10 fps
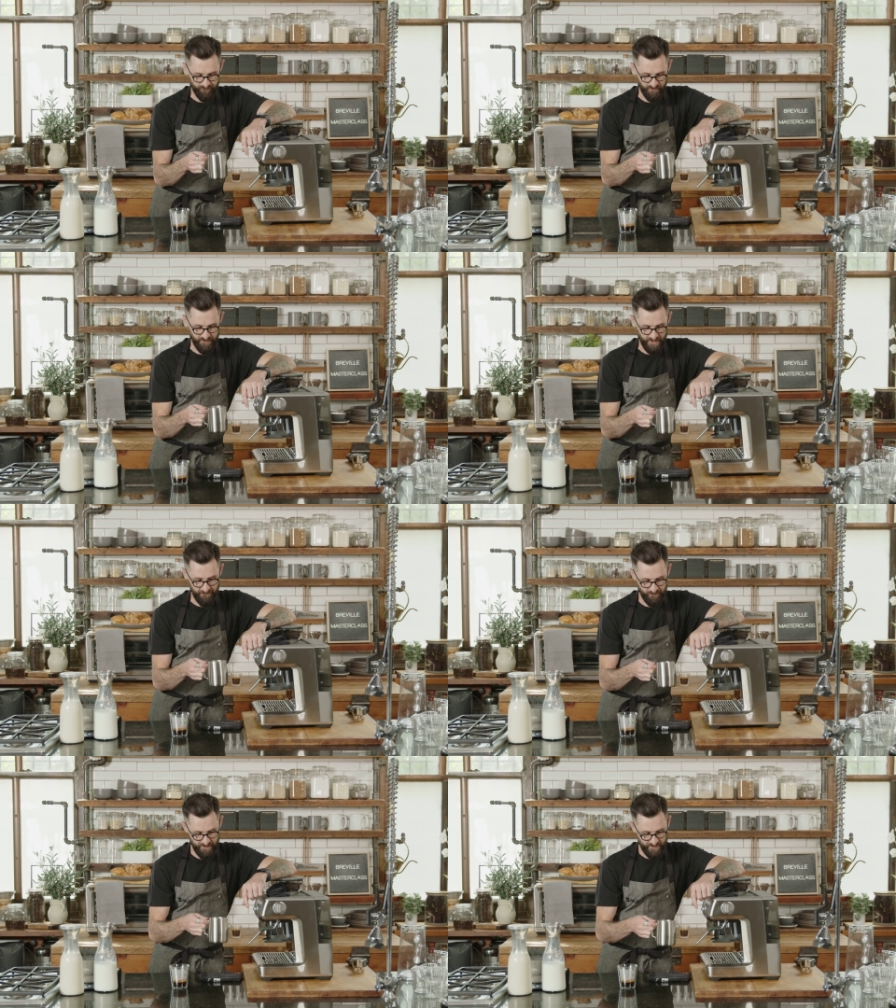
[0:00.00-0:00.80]
Okay?
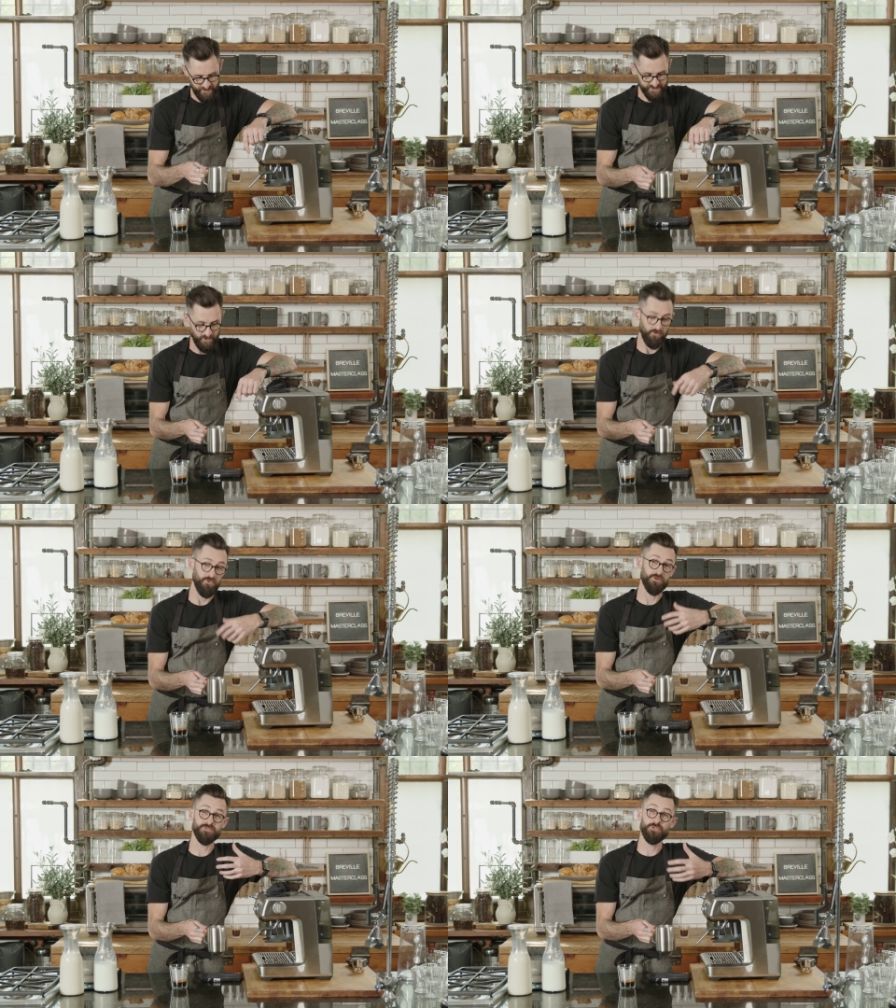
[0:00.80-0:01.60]
So
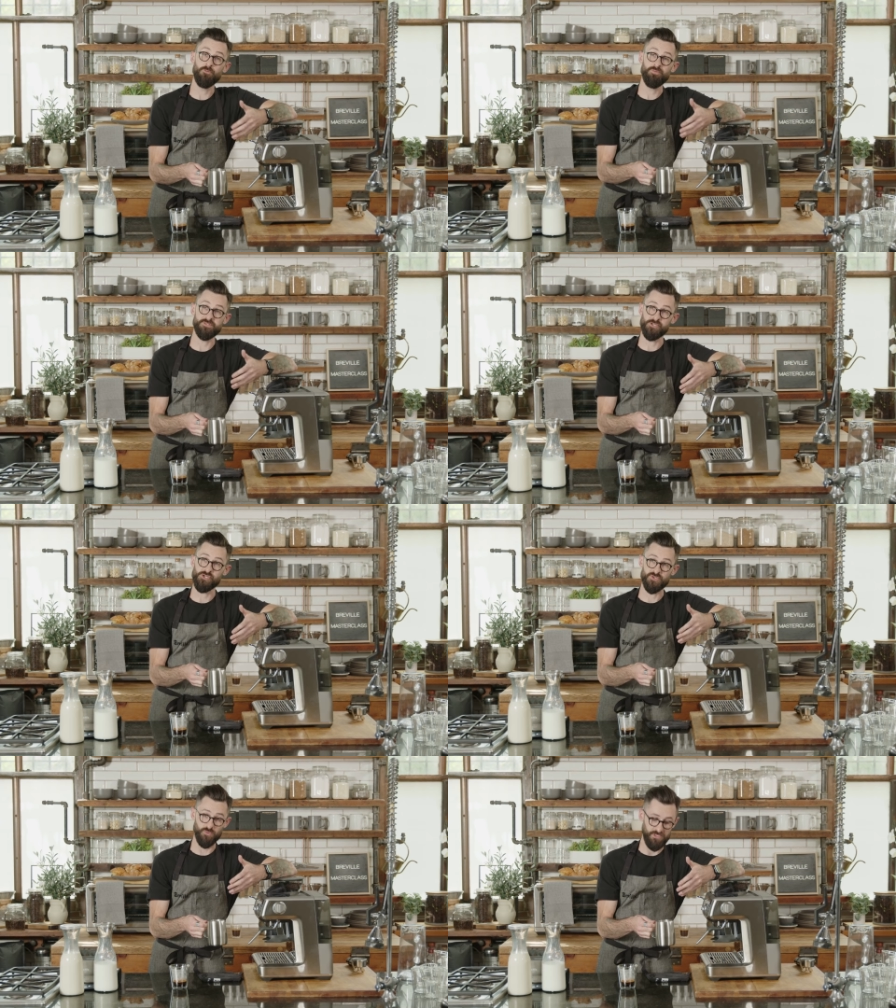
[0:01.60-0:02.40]
there's two
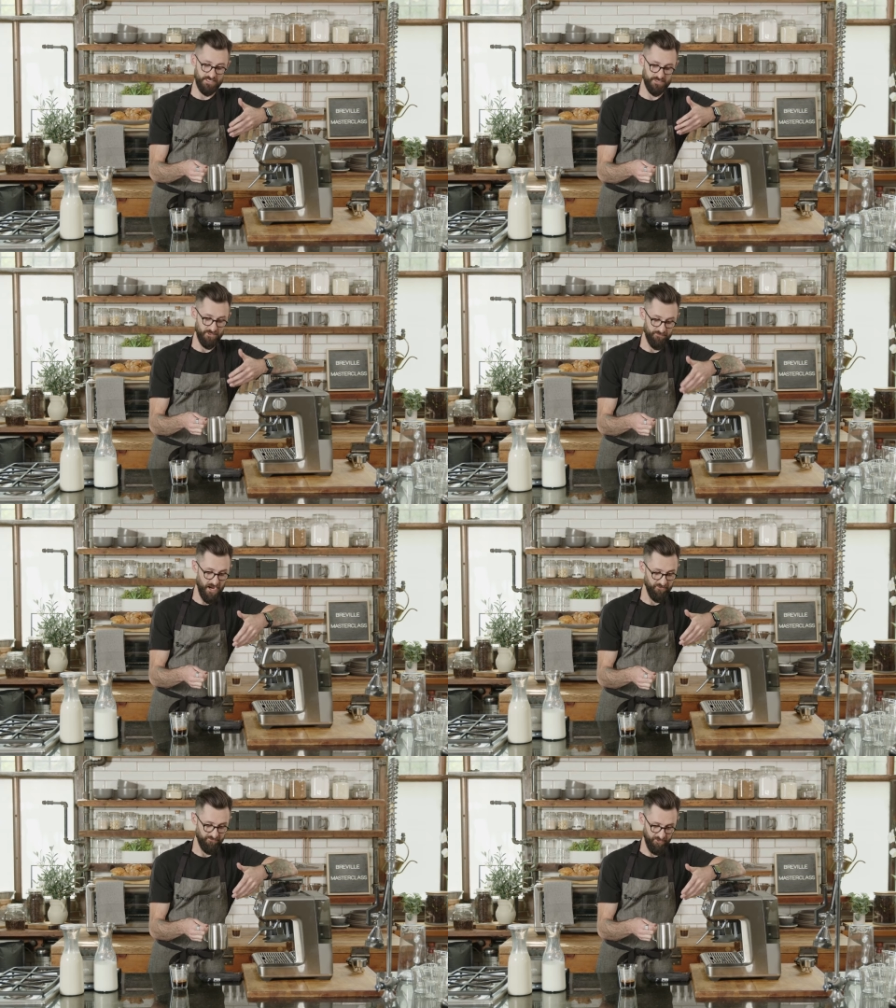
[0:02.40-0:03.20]
positions we need to be
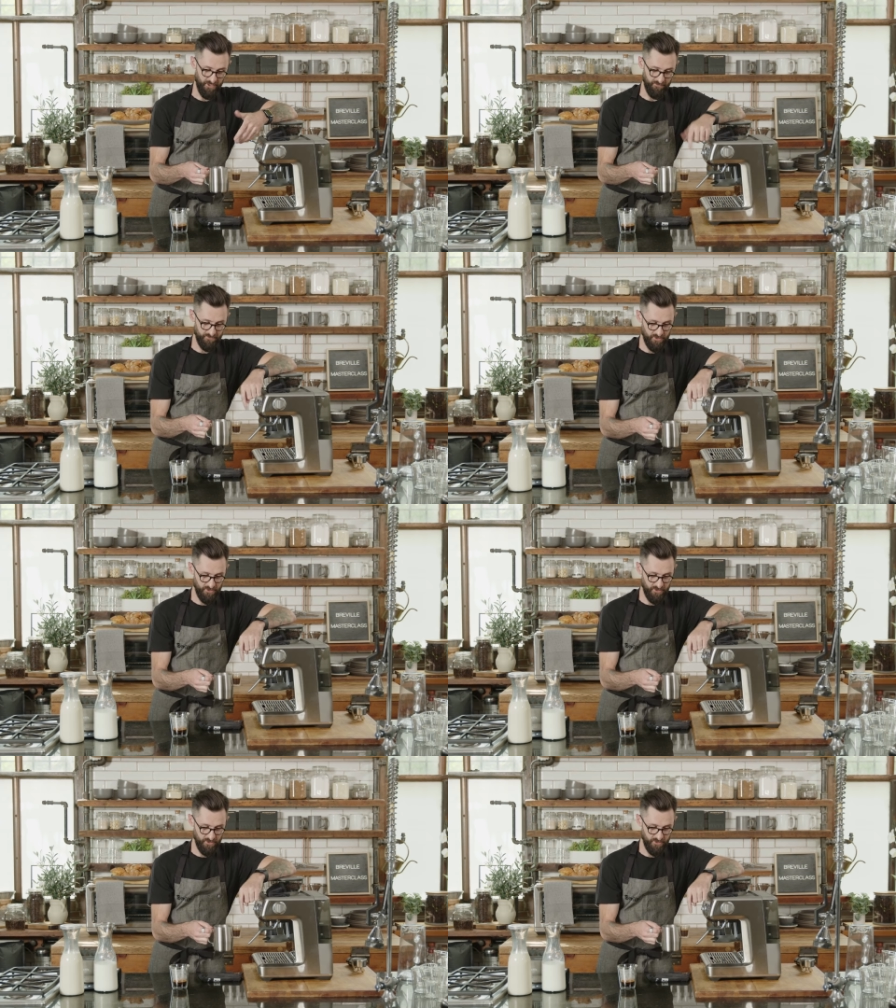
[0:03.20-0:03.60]
mindful of.